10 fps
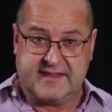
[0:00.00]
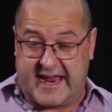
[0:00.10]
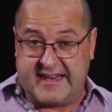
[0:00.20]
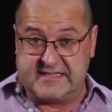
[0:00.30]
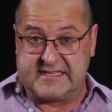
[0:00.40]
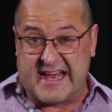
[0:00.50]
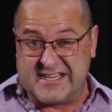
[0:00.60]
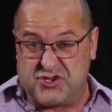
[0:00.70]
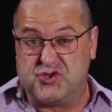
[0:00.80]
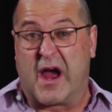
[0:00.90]
That is,
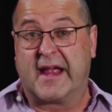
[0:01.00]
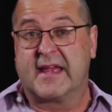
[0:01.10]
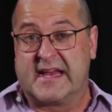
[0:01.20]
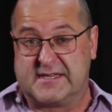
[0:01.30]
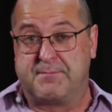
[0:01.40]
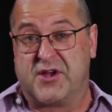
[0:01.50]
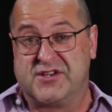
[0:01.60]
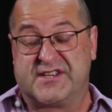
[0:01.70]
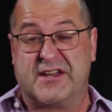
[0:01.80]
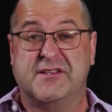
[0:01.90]
as drunk as a
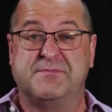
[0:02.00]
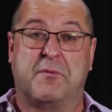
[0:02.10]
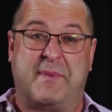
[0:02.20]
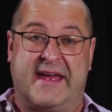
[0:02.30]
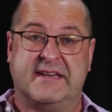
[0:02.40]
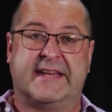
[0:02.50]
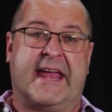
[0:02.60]
person who's prepared